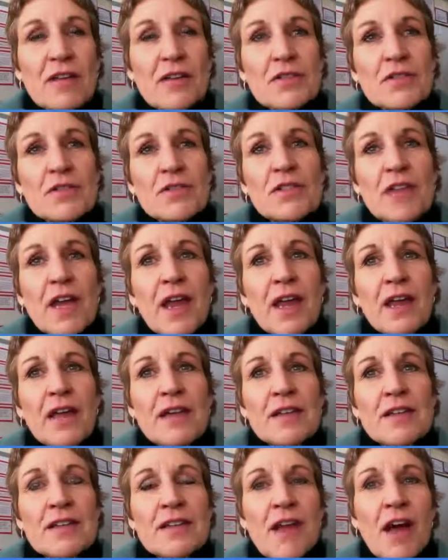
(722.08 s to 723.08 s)
years,
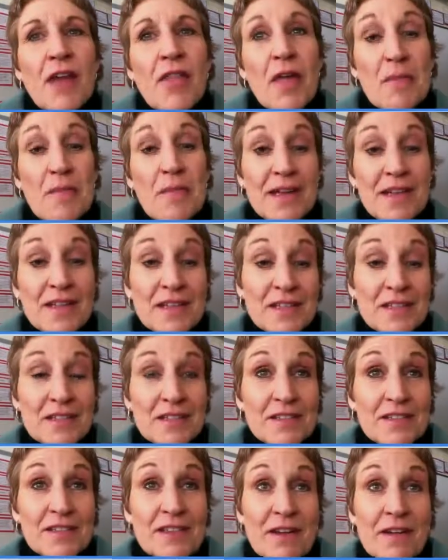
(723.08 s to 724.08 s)
and now that my niece
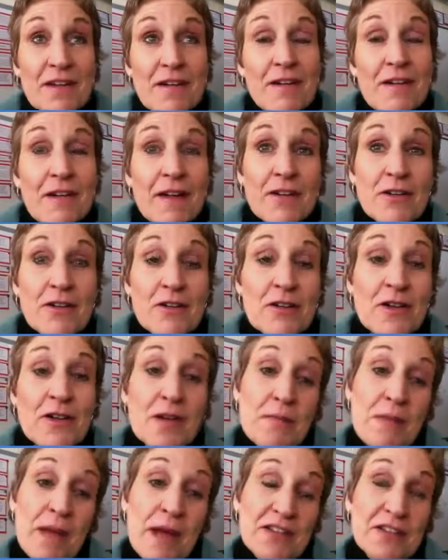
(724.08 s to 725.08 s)
is there and
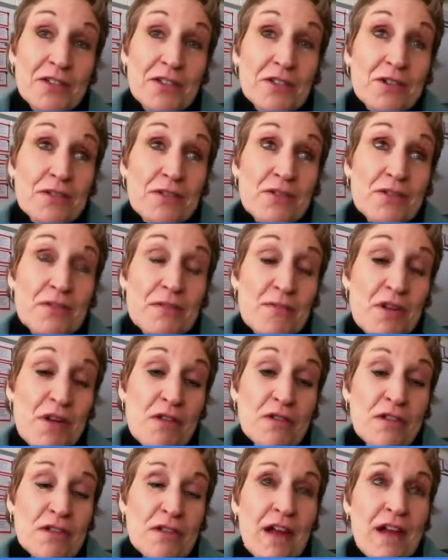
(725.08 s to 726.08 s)
my sister and
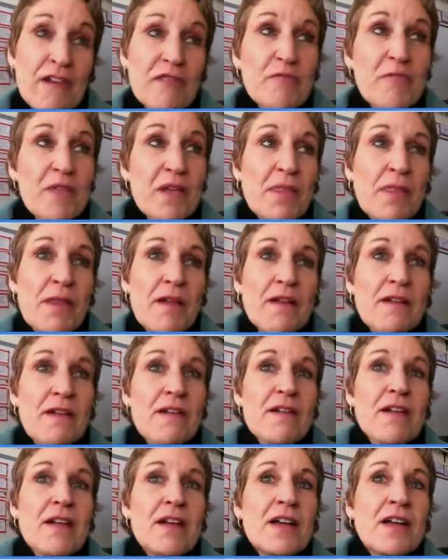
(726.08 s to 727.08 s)
brother-in-law have been
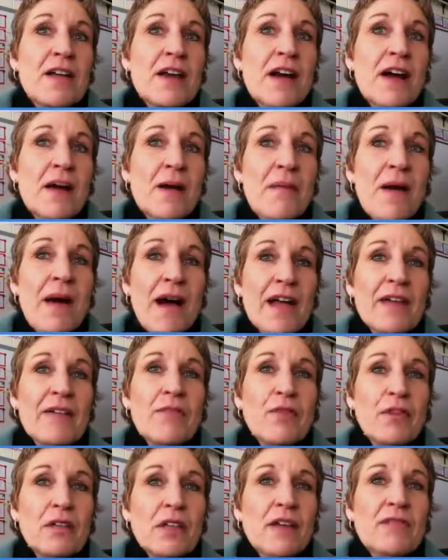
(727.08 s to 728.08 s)
there, I
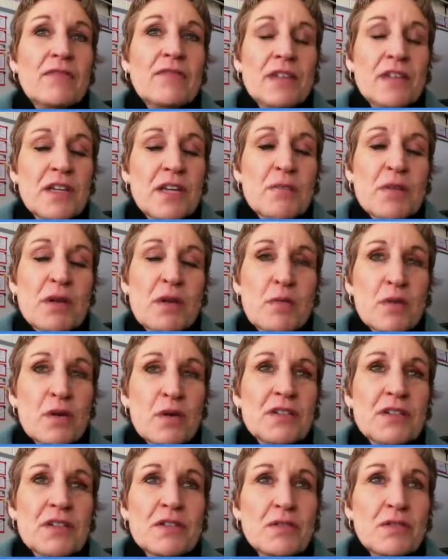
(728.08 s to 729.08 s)
would love to take my
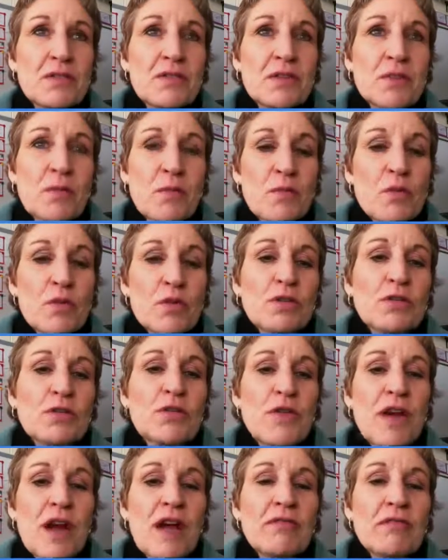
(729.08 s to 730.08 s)
boys and do some world
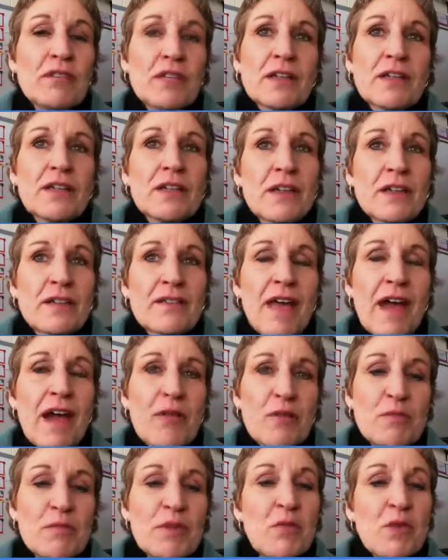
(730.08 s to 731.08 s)
traveling, and
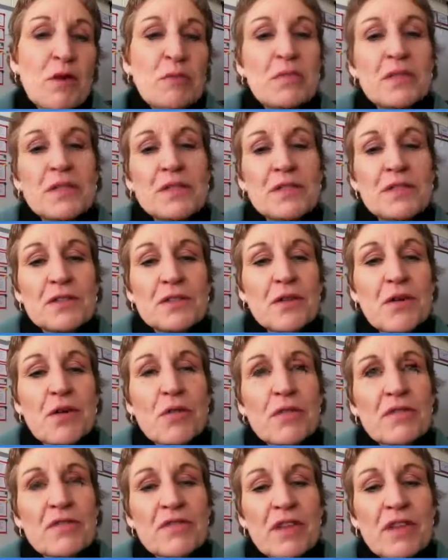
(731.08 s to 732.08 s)
that would be one place to go.
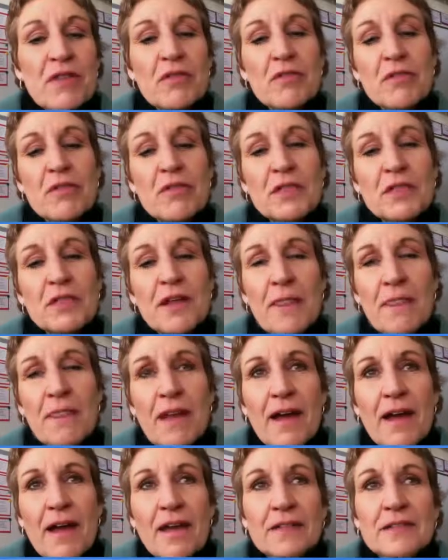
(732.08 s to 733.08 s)
We've never really done
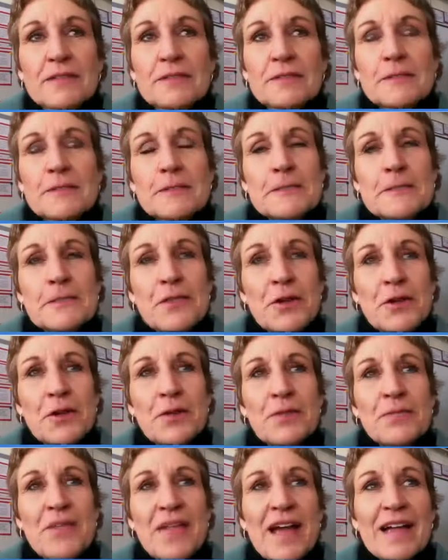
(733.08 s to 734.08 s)
that.
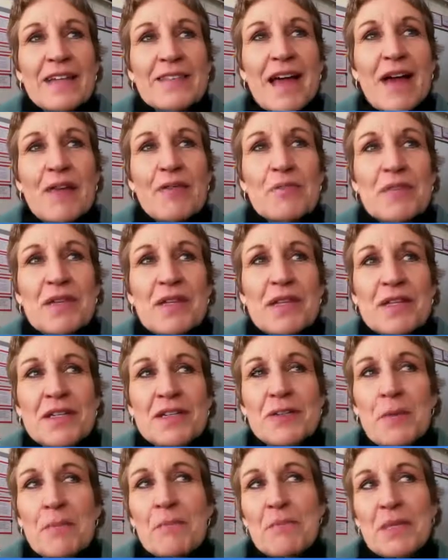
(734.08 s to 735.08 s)
So that would be
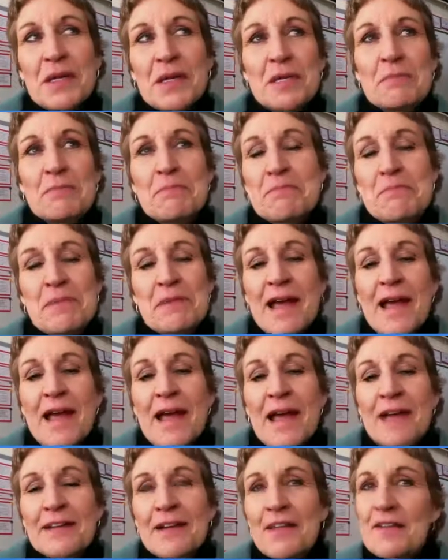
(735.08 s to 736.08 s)
some big
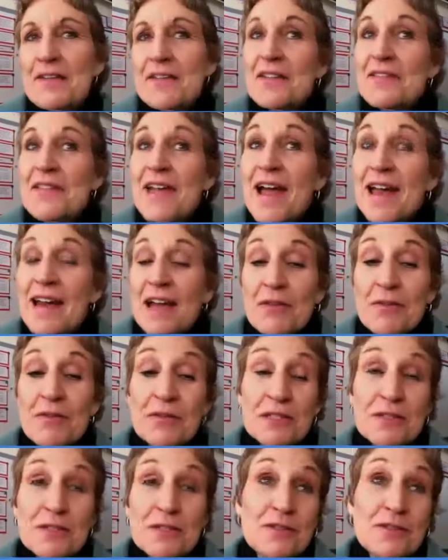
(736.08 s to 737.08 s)
plan. Other than that, I
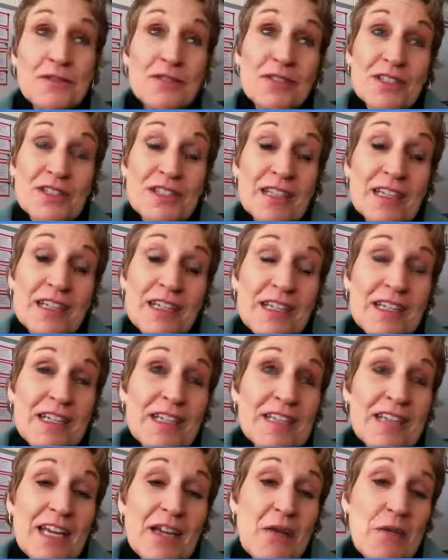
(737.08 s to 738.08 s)
really do just
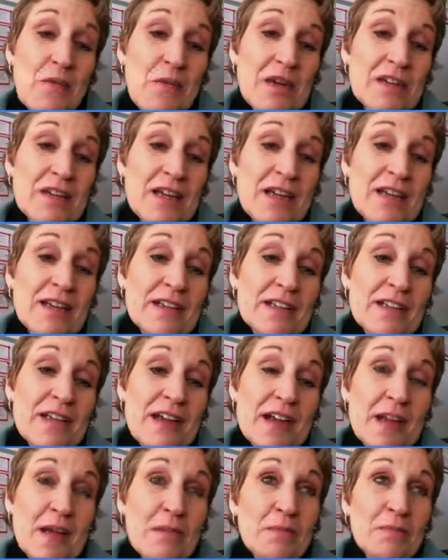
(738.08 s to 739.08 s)
take it one day at a
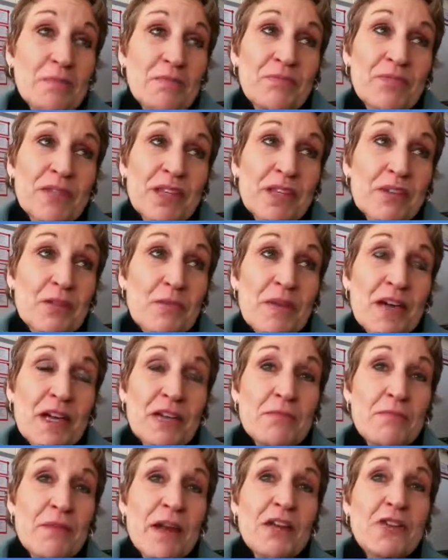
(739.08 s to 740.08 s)
time. You know,
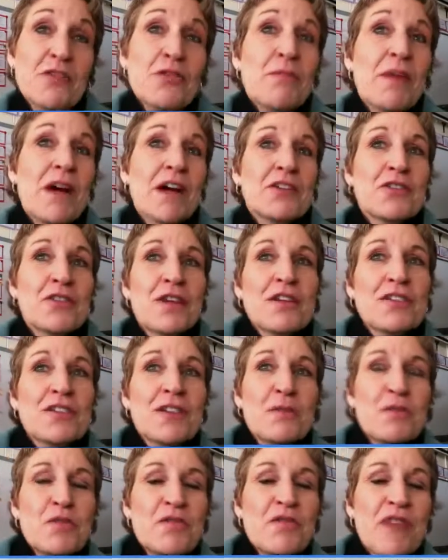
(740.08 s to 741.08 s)
my new mantra as
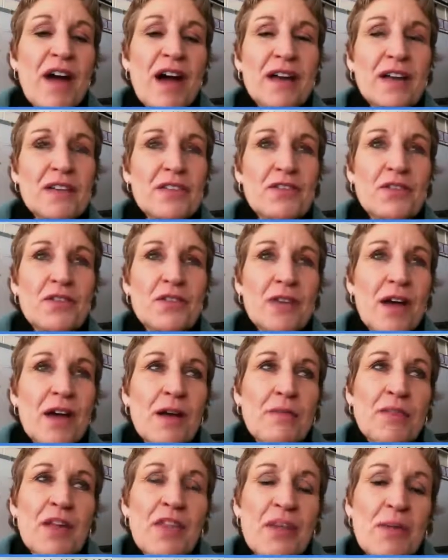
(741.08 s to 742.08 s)
I move on is
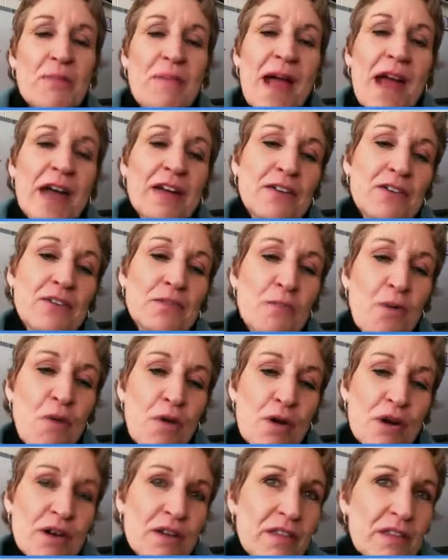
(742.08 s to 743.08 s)
nothing matters
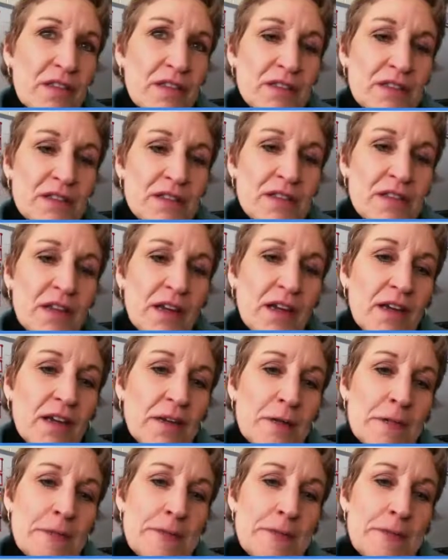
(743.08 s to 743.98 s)
more than this day.